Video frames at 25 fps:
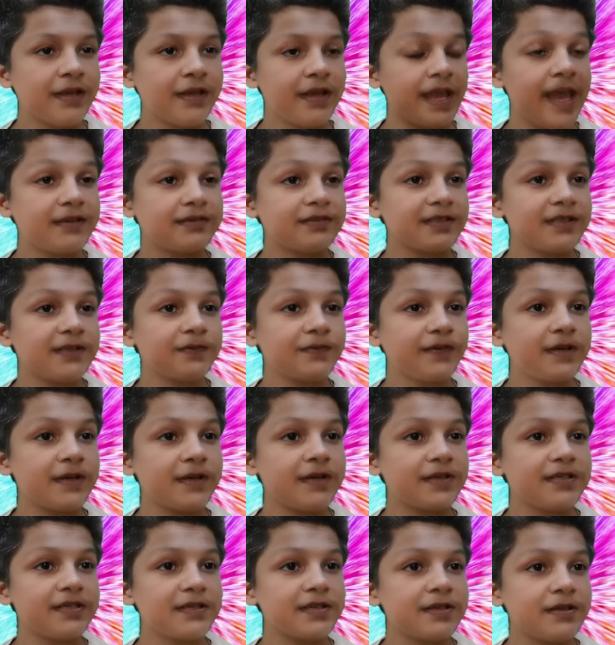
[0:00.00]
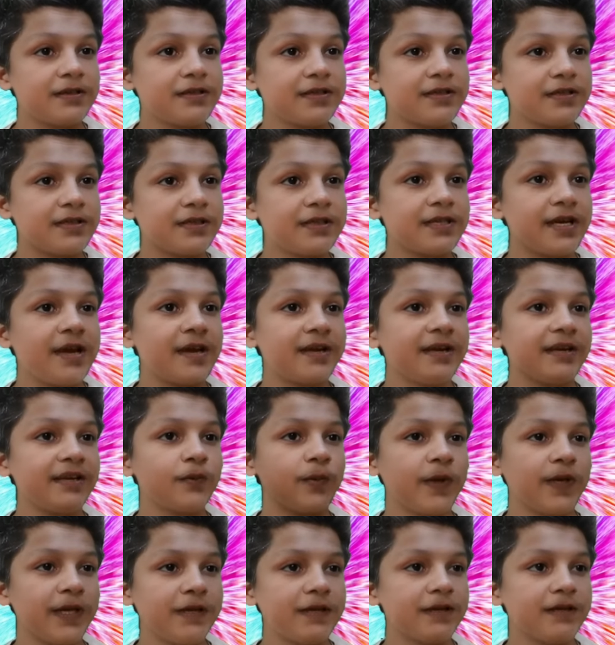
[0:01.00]
as his first starring
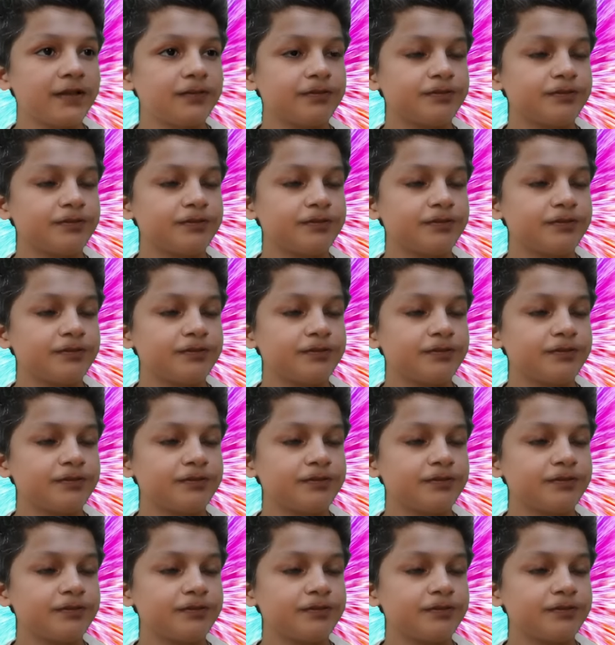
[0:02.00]
vehicle.